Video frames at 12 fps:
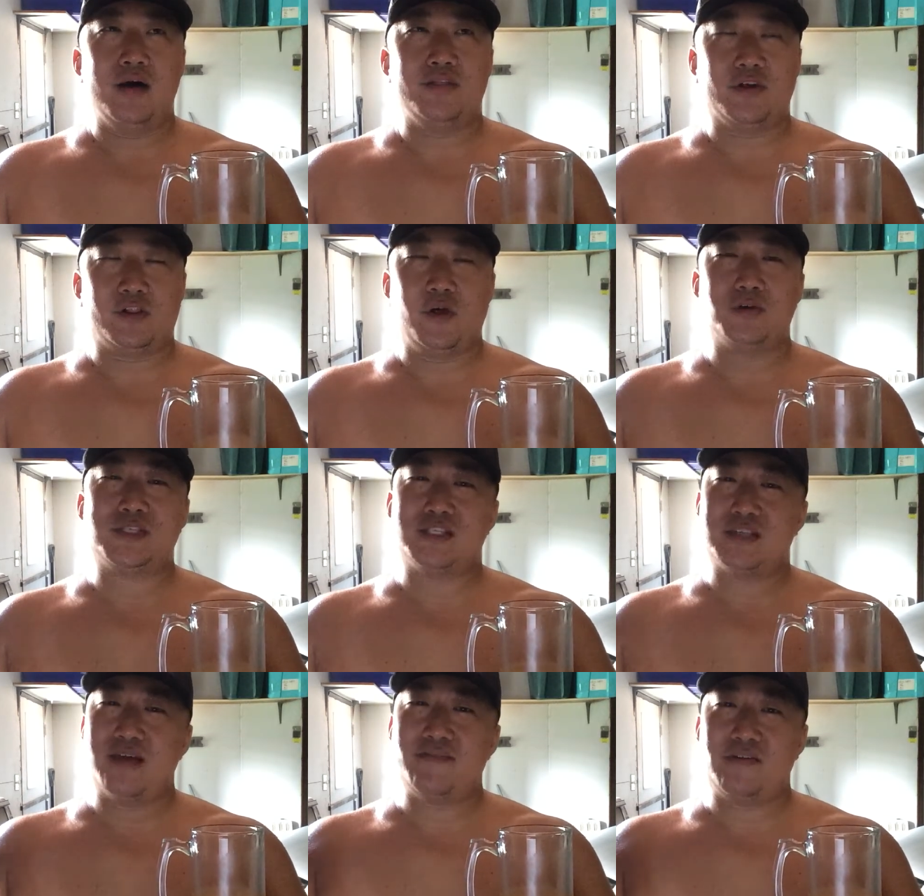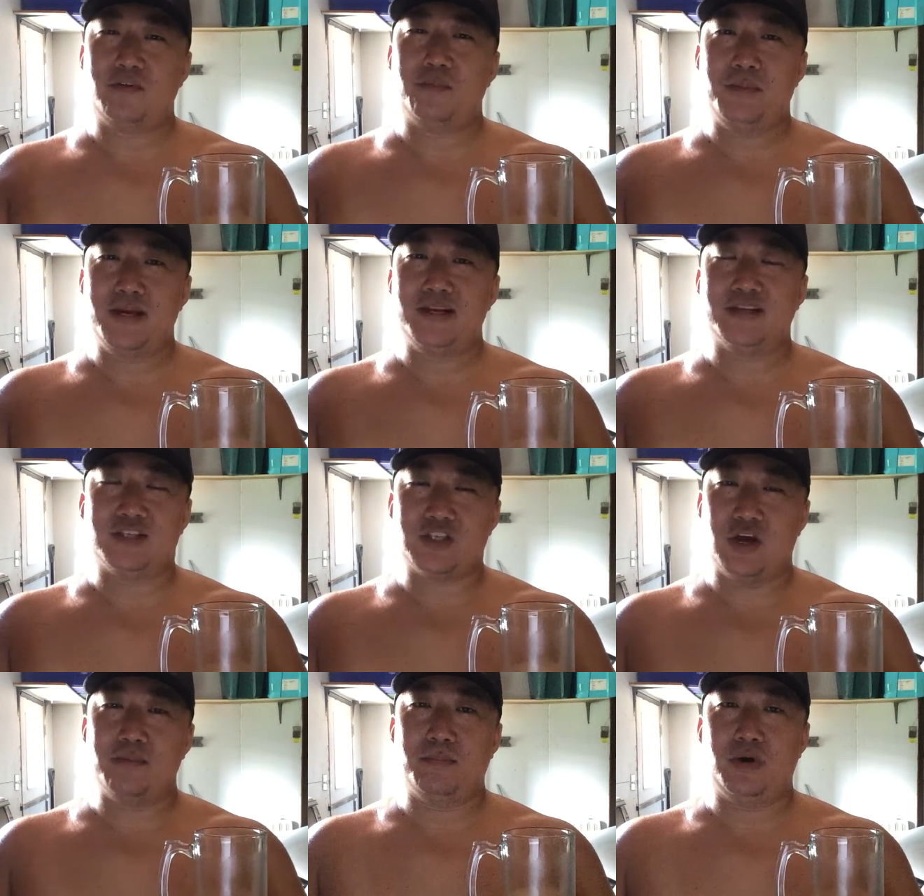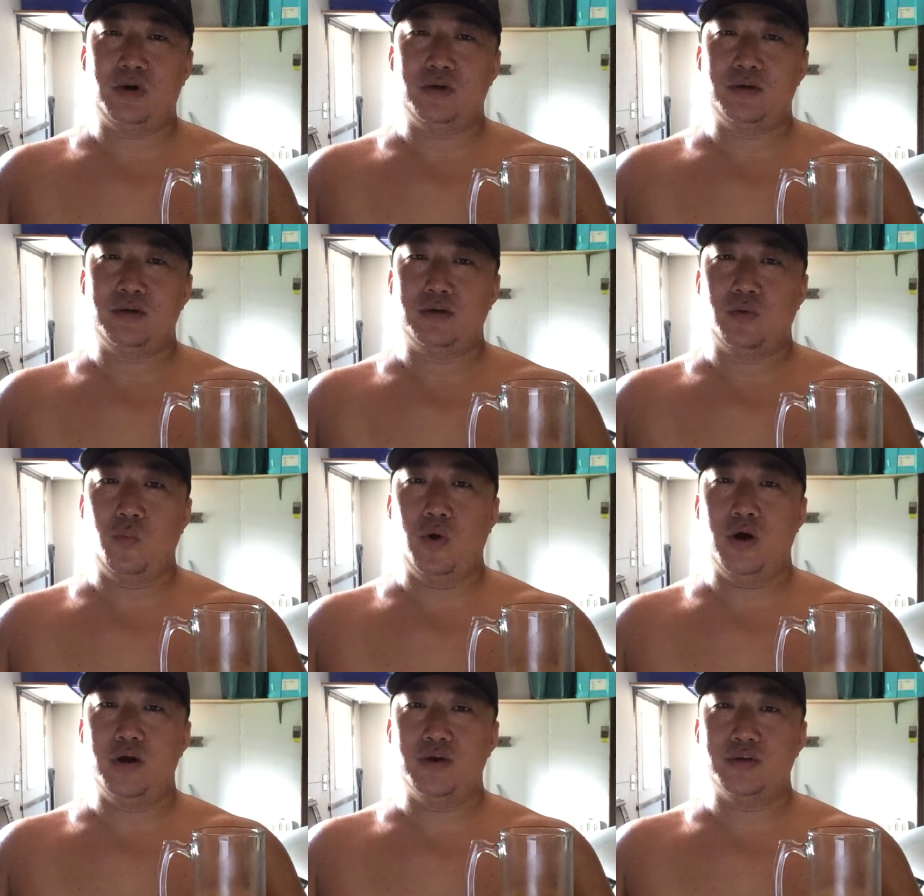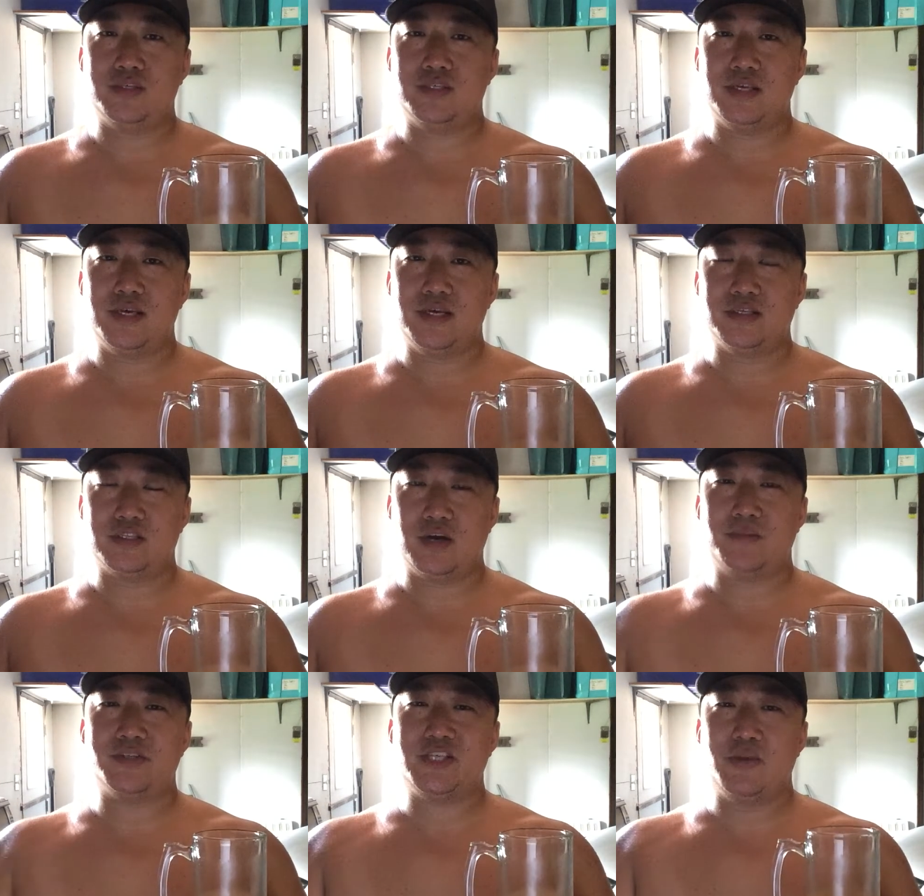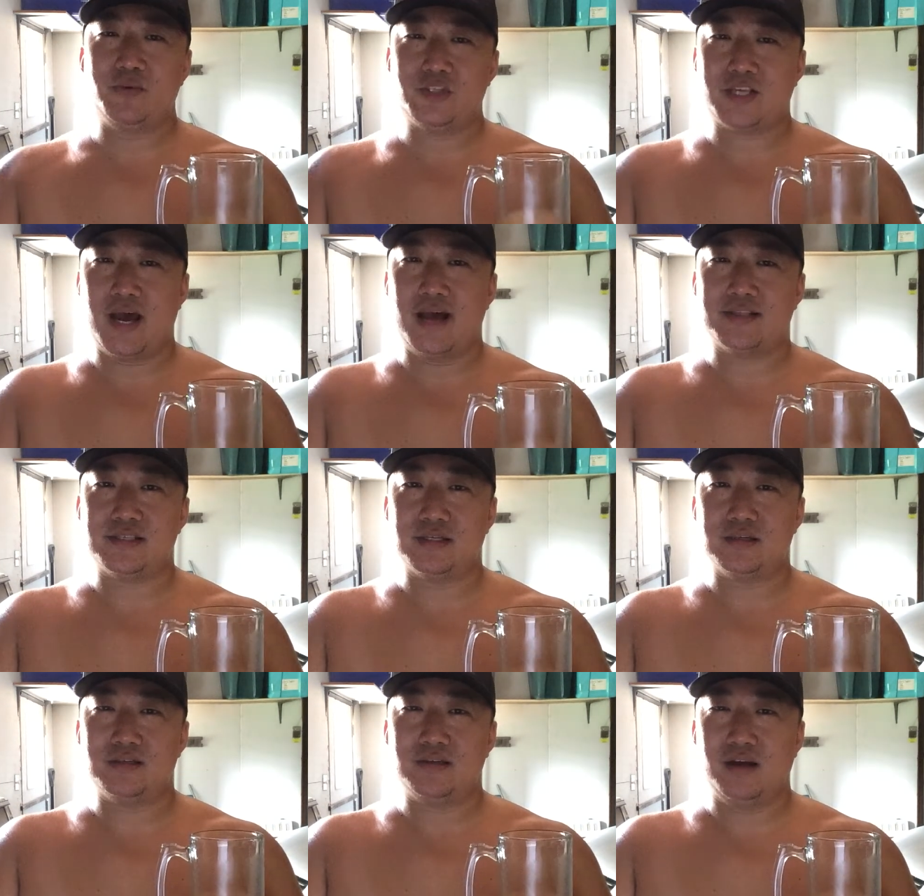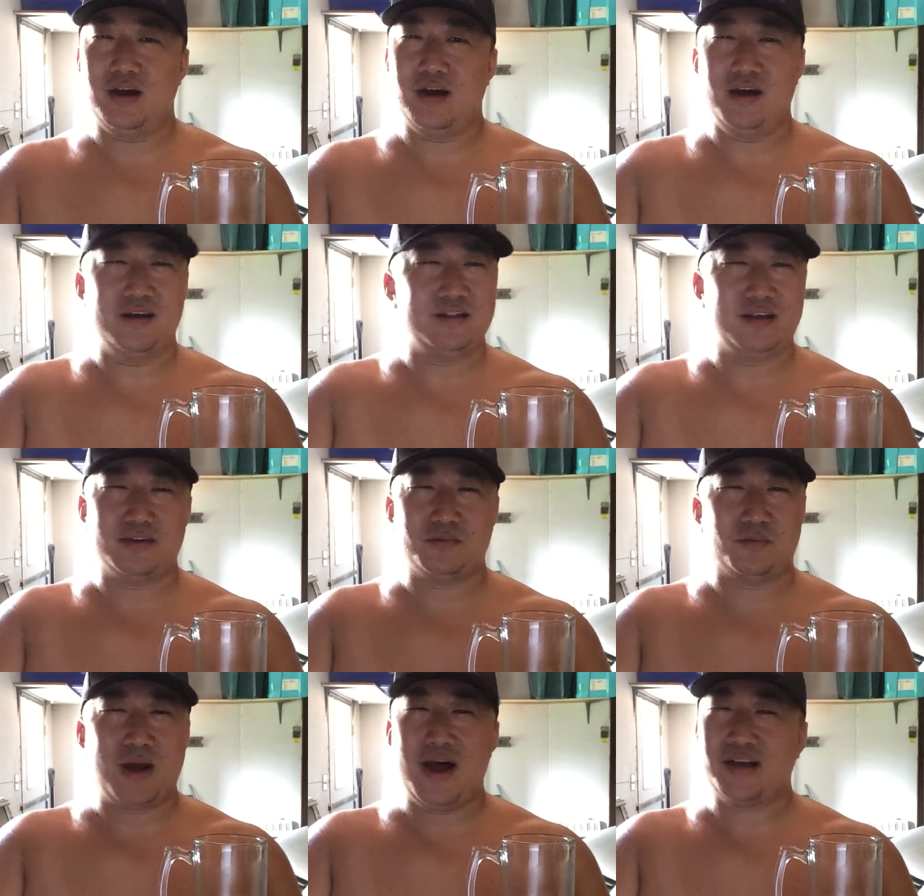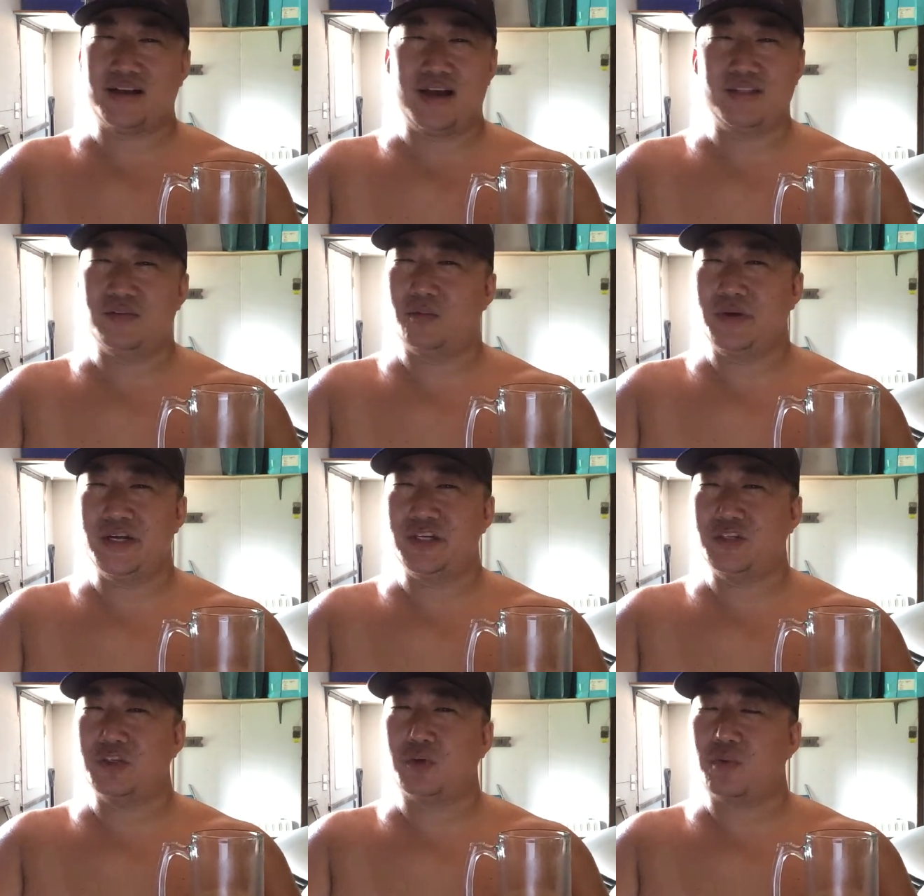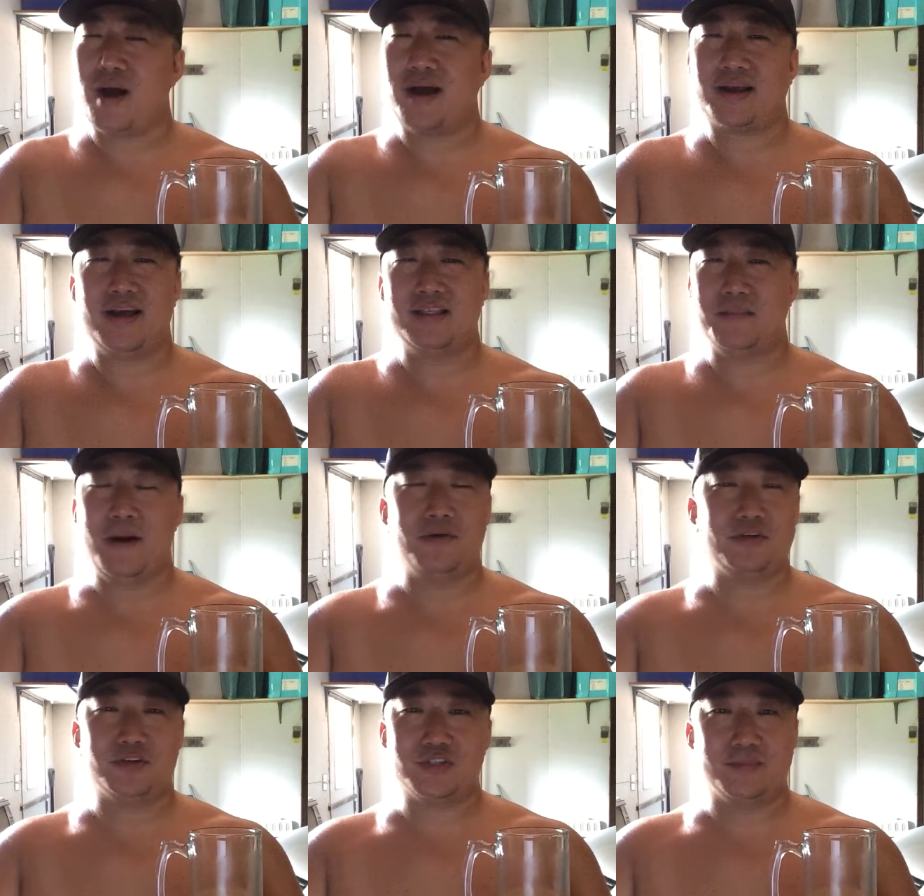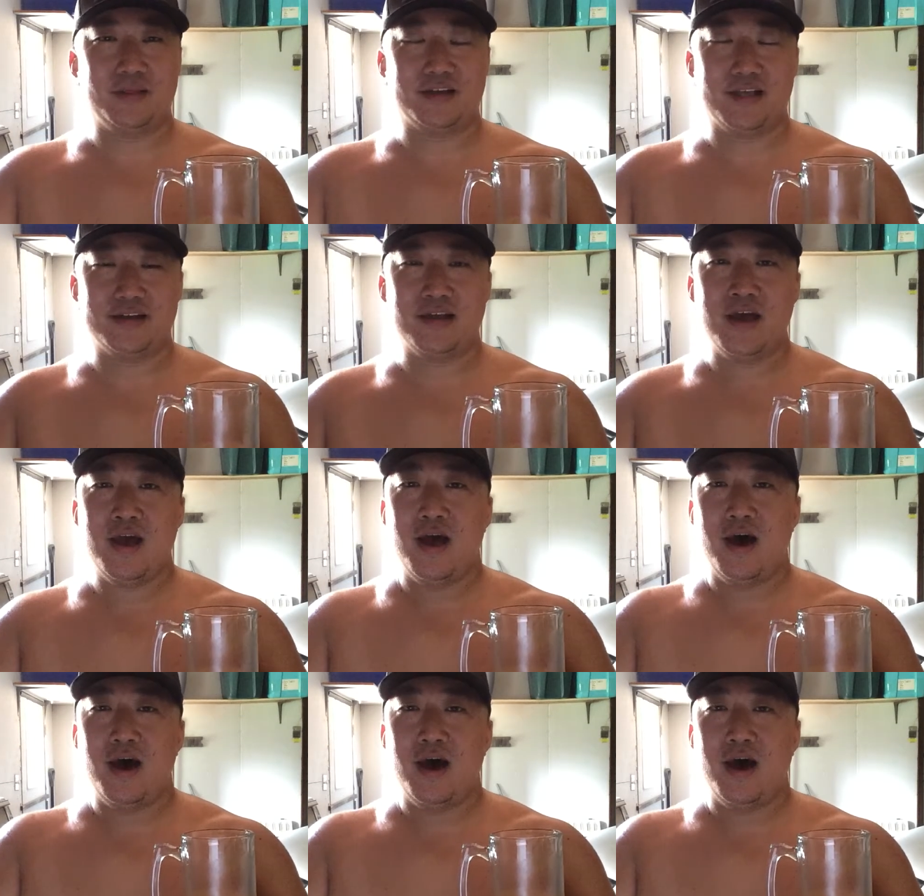the closest I've ever been to sunburned was in Somerset, Wisconsin, like Rock on the Ridge or Rock on the Mountain or something like that.